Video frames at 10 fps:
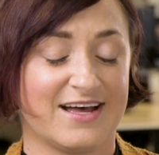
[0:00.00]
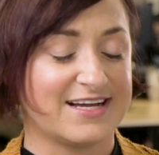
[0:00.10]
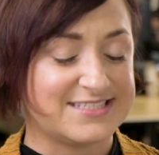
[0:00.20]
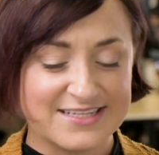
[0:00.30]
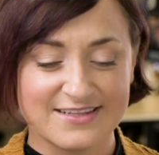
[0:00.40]

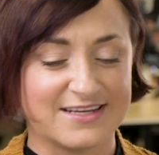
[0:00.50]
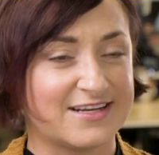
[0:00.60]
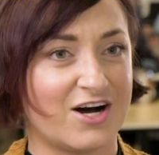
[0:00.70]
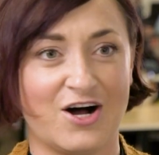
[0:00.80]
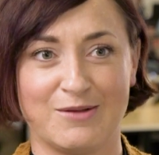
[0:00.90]

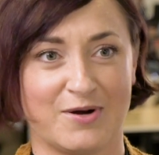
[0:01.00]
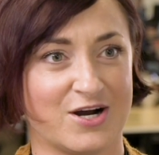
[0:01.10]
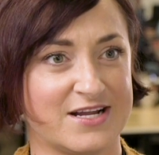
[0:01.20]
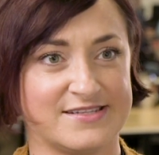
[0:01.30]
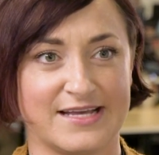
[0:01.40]
Ideally, all
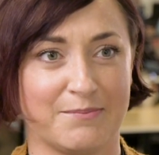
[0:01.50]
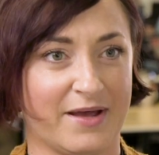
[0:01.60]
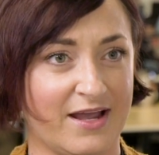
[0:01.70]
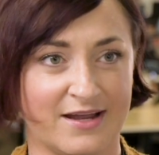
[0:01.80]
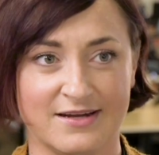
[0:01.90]
parties get
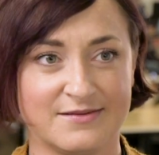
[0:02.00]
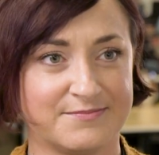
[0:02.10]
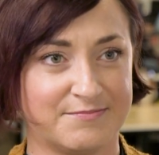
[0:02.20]
paid,